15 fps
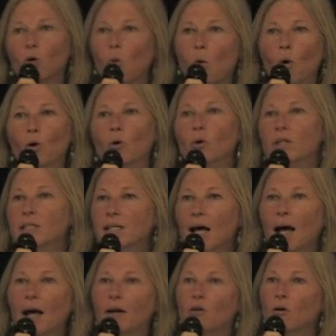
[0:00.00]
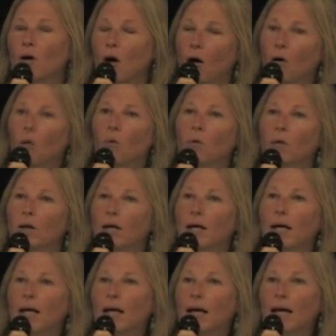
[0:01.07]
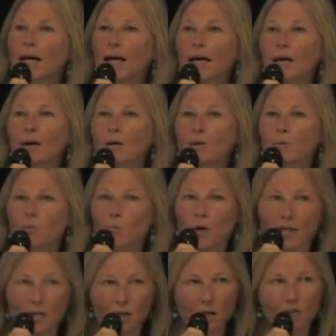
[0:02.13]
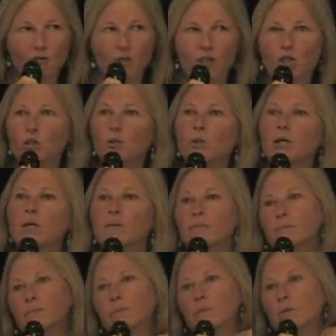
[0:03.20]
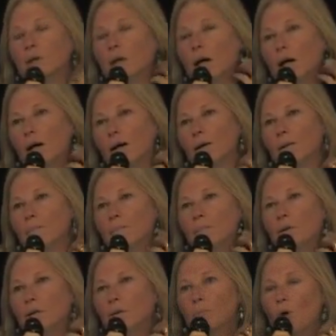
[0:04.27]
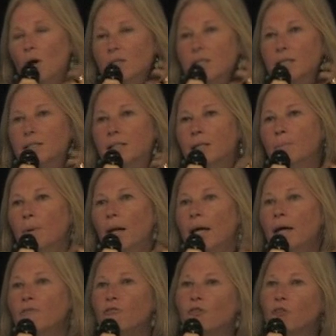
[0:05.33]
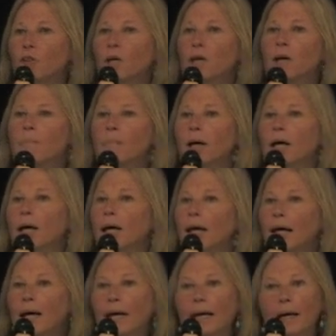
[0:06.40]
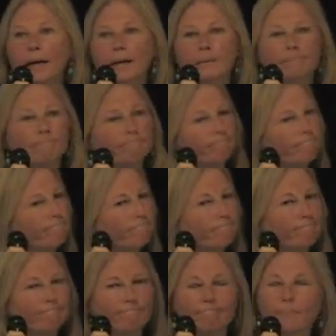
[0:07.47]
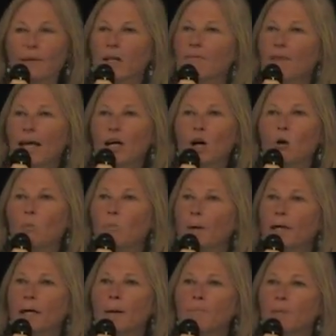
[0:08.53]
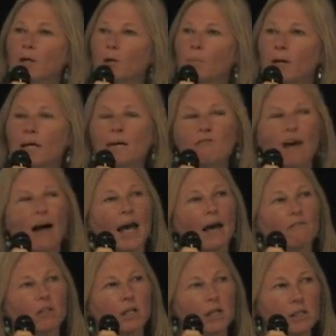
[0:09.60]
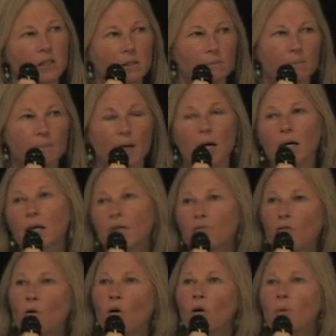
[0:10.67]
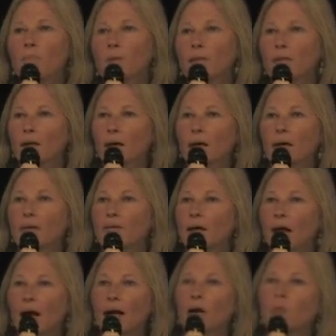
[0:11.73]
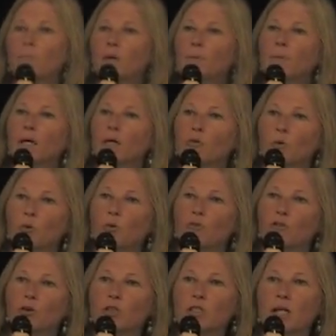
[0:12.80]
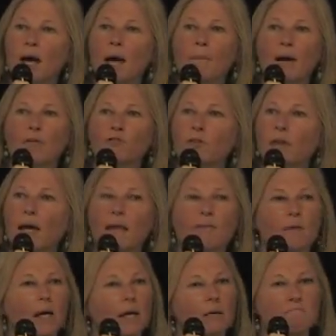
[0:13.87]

a quarter, a side, or a whole, and we deliver it to the processing plant for them, and they go pick up their beef. I have a custom cutting form that I help them get through the first time. After that,